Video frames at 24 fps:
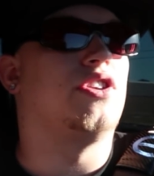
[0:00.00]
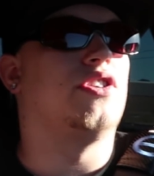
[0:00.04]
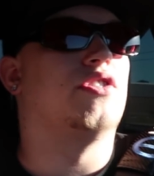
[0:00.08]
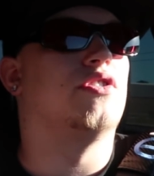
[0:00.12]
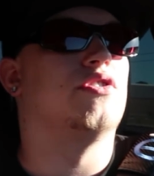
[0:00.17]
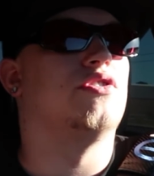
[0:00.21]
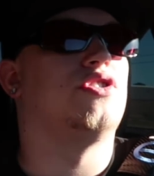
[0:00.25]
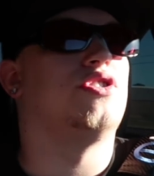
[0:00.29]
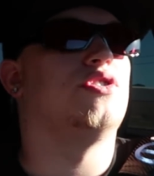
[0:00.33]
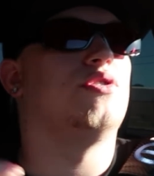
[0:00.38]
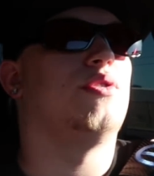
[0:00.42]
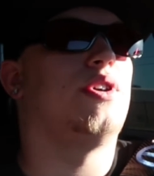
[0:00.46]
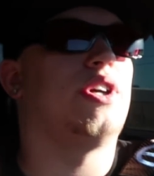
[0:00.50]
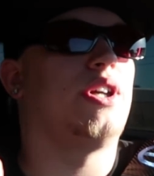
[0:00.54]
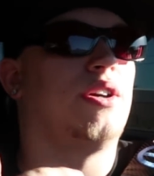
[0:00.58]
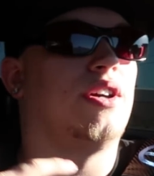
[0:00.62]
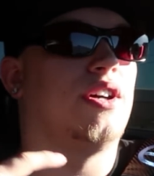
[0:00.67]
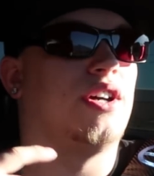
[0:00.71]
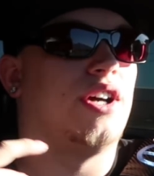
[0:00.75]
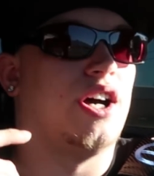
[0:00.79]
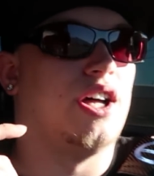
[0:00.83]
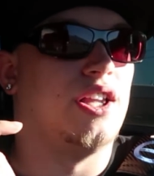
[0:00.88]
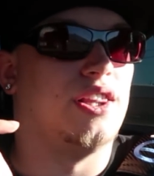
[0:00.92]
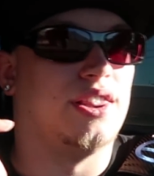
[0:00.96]
You're
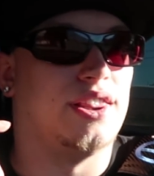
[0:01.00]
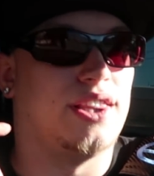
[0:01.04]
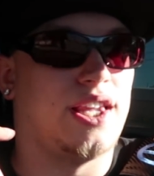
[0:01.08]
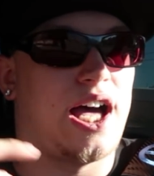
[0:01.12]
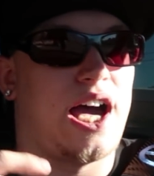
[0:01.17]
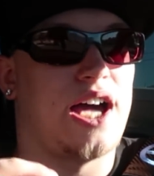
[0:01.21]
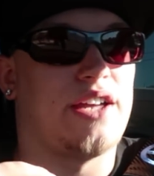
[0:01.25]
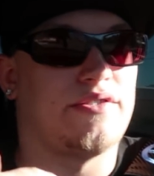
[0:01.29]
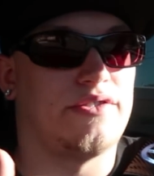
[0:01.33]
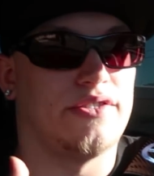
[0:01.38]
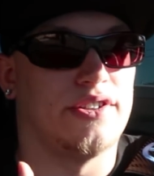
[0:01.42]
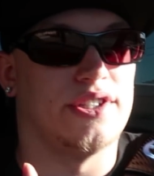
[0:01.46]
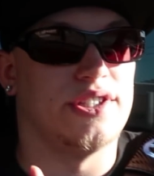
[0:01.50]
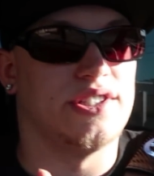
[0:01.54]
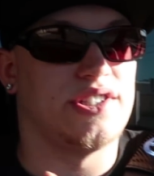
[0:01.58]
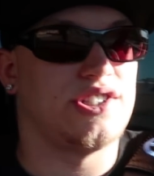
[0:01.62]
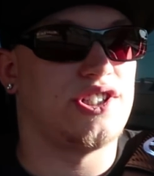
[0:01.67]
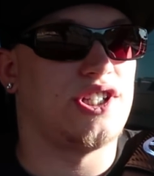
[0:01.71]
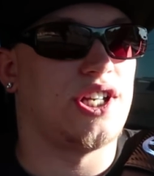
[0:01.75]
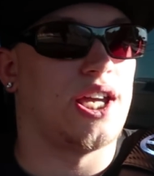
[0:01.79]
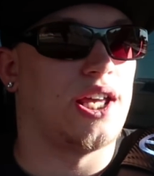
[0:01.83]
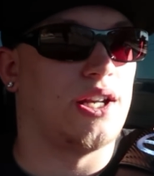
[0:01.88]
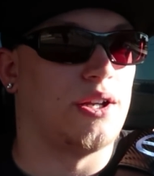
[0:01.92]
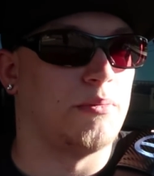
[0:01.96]
doing a lot for this
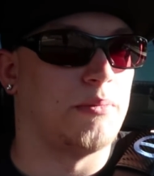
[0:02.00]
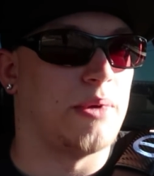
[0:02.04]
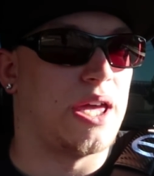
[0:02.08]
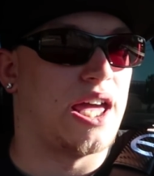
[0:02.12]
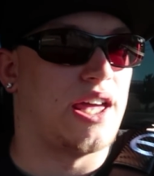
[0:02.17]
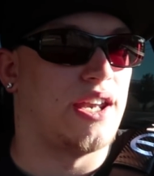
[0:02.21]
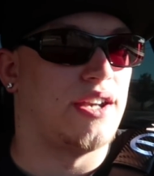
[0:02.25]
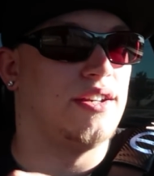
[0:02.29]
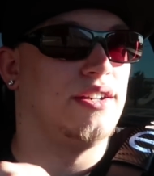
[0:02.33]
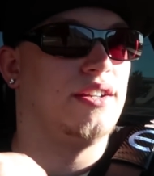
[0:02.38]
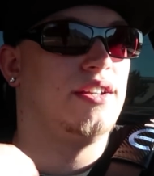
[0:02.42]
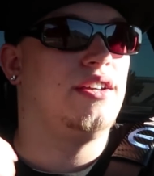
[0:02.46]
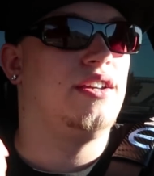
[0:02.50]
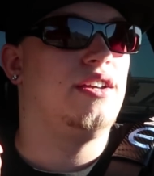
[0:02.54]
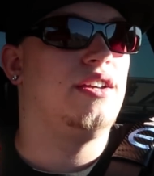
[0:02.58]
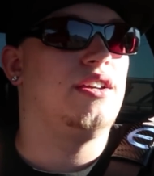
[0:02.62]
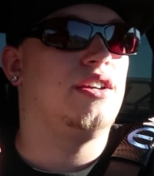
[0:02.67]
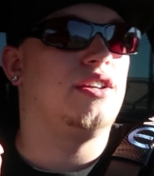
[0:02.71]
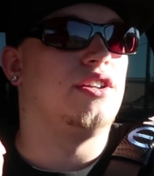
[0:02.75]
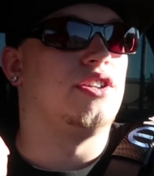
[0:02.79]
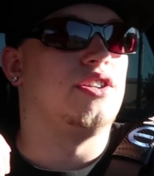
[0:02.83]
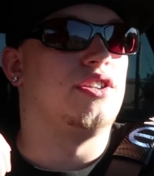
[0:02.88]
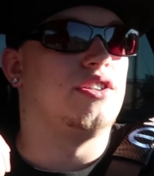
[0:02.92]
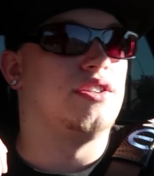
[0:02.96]
channel, man.
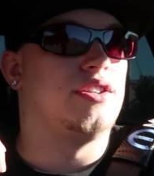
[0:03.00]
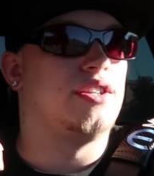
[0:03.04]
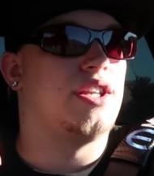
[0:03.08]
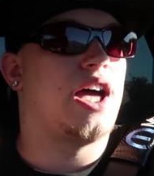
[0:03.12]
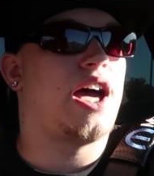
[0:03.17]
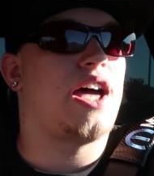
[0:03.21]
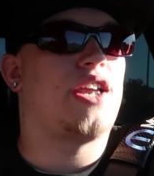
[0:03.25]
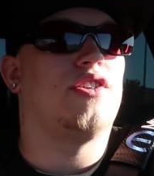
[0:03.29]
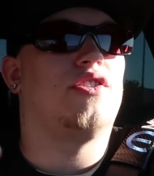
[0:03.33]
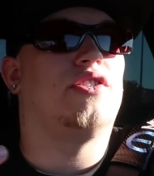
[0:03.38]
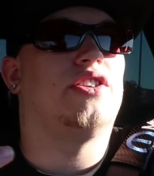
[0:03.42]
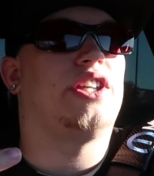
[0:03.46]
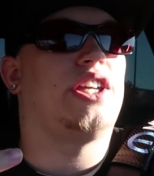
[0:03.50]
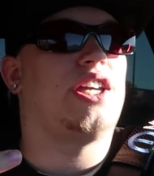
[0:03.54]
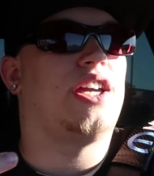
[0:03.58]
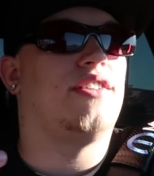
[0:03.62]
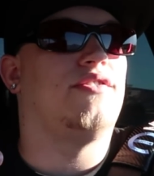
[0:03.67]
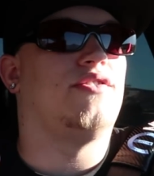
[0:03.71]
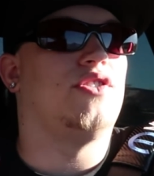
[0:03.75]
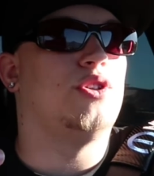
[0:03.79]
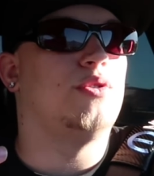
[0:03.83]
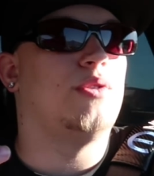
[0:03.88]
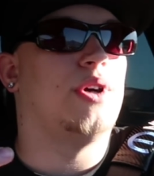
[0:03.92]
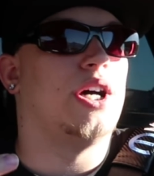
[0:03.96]
Not only
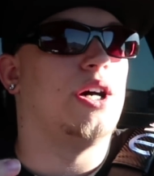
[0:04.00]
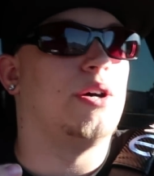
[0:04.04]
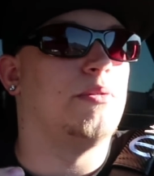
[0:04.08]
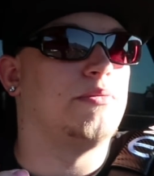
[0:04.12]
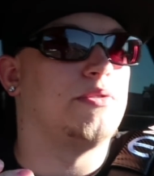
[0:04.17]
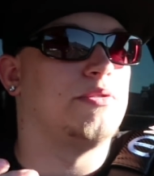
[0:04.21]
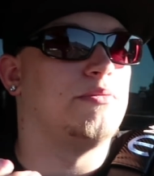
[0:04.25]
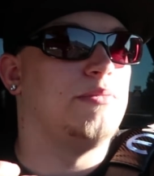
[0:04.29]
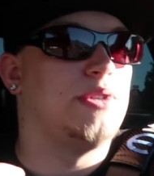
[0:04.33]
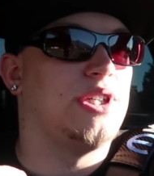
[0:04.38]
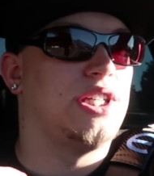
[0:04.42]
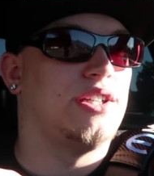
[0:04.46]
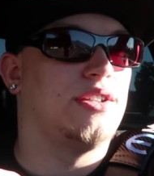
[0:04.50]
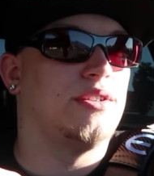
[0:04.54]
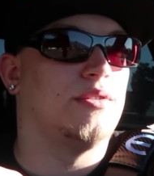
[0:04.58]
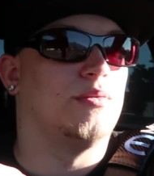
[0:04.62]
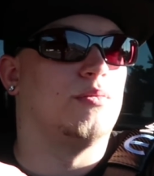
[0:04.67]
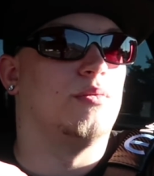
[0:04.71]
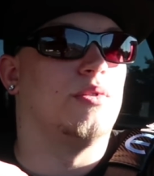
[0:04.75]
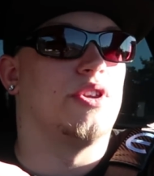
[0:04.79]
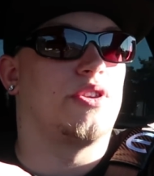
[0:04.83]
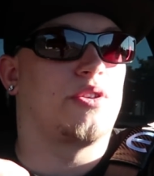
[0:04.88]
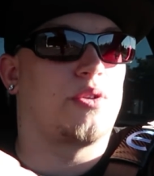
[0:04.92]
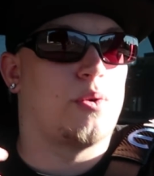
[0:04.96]
have you helped me
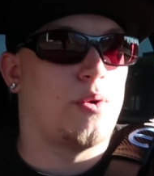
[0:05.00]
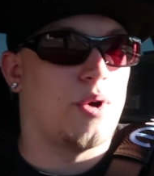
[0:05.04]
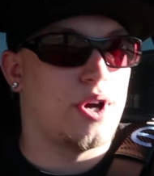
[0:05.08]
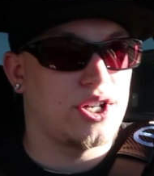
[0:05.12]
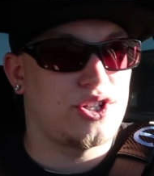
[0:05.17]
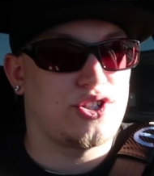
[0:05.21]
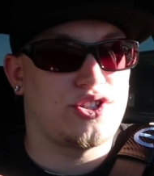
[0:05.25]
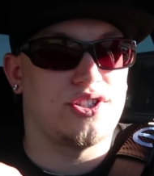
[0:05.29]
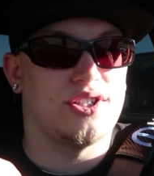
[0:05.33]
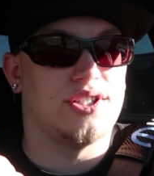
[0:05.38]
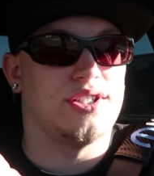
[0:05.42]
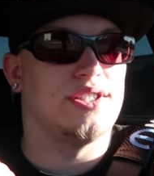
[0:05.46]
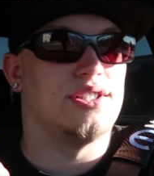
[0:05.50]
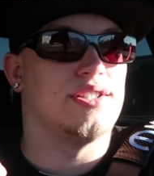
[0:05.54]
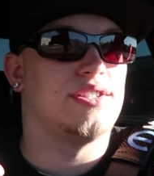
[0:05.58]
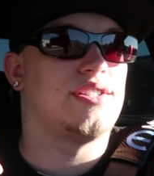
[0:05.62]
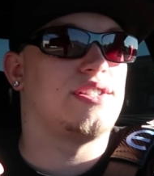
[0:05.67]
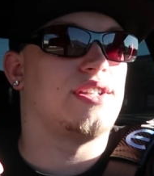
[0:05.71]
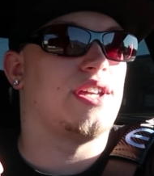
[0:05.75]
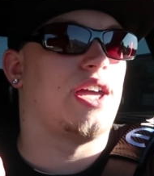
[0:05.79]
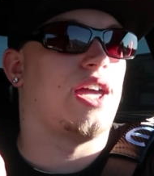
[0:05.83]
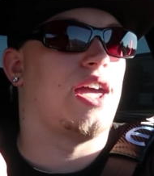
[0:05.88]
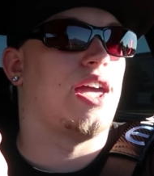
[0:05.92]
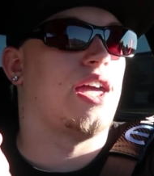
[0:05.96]
with
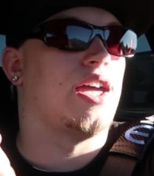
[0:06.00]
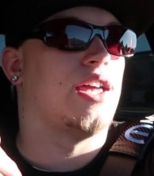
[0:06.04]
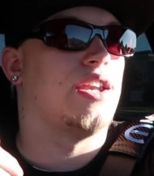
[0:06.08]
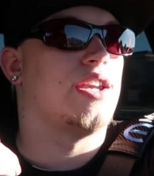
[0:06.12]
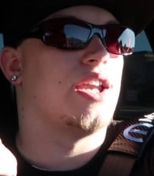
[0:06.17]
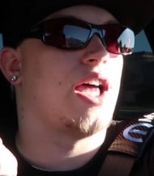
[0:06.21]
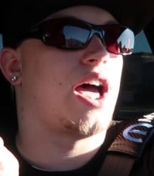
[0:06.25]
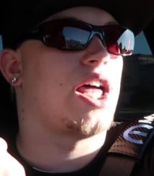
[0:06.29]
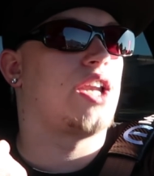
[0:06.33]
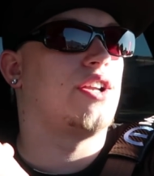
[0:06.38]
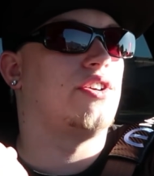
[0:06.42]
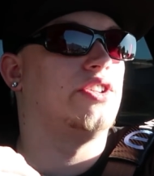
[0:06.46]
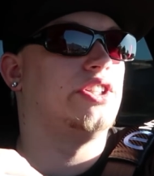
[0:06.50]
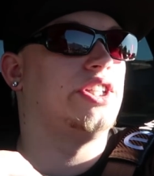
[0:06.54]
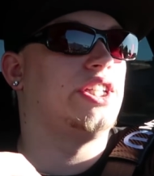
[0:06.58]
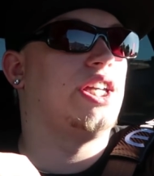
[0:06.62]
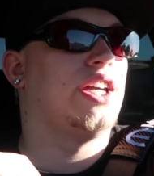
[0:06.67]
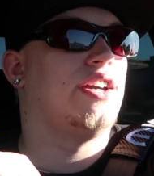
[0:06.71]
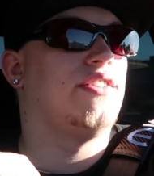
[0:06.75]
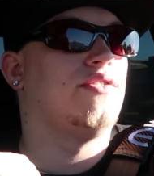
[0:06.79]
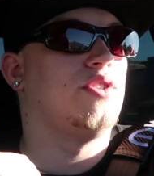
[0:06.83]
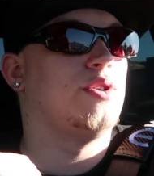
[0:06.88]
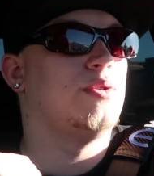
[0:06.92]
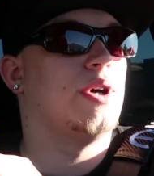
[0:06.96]
questions, and not only
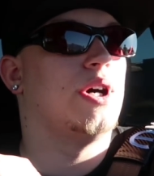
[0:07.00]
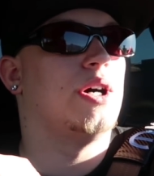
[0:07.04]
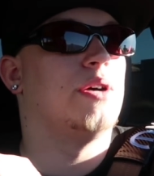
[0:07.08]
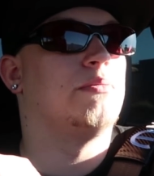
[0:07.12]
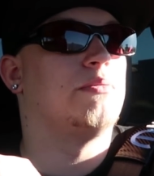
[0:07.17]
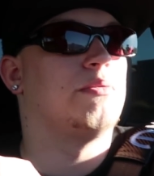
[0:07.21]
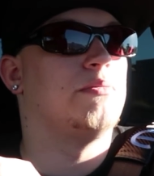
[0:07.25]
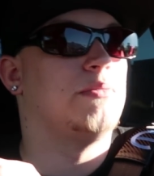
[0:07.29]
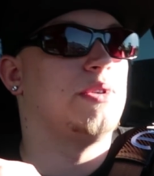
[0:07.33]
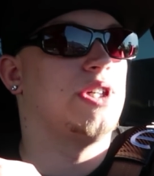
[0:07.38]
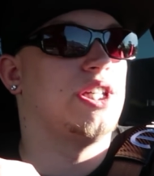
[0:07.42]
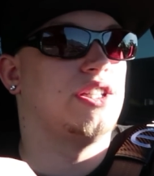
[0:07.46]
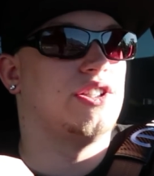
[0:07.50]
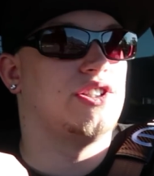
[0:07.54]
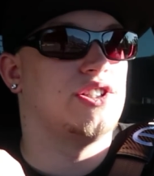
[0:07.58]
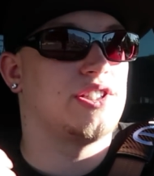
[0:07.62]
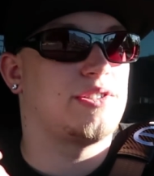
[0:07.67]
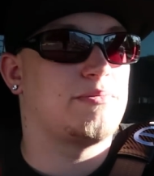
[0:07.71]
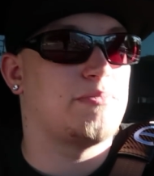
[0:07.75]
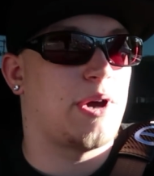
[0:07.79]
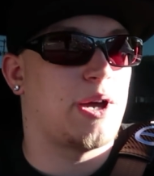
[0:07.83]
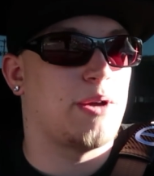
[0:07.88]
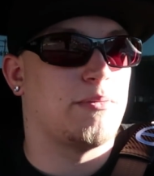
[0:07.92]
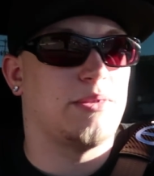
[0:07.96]
have you helped me
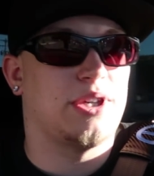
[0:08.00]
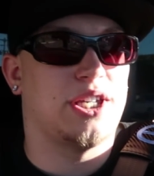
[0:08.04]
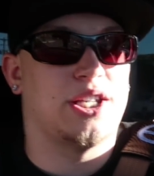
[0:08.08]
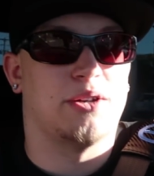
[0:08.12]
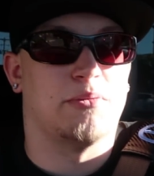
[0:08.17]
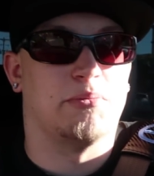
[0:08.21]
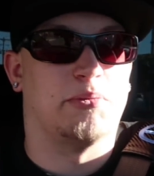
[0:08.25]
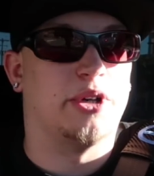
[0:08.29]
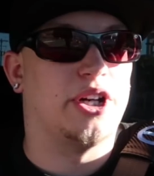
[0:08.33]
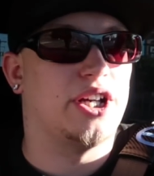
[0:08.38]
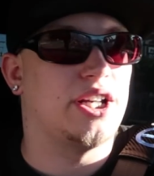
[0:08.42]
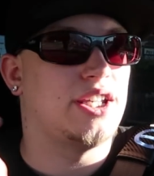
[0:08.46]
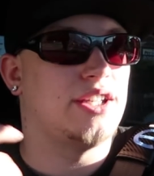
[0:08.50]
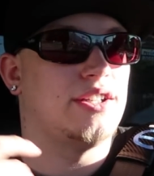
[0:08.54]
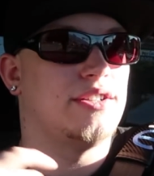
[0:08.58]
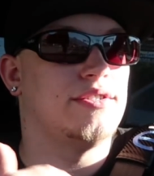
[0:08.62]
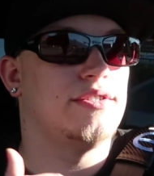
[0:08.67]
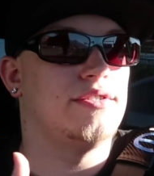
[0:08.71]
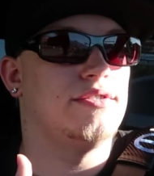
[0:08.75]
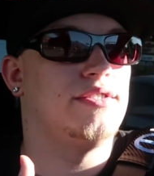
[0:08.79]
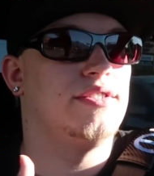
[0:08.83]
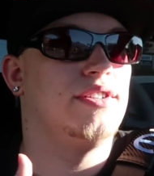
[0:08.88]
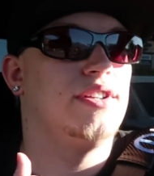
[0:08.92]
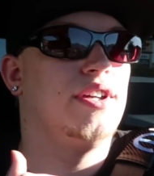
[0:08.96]
just by being a buddy,
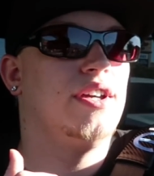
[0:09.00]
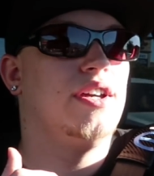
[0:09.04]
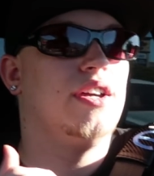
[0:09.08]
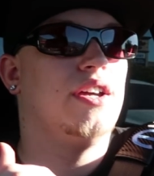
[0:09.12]
dude.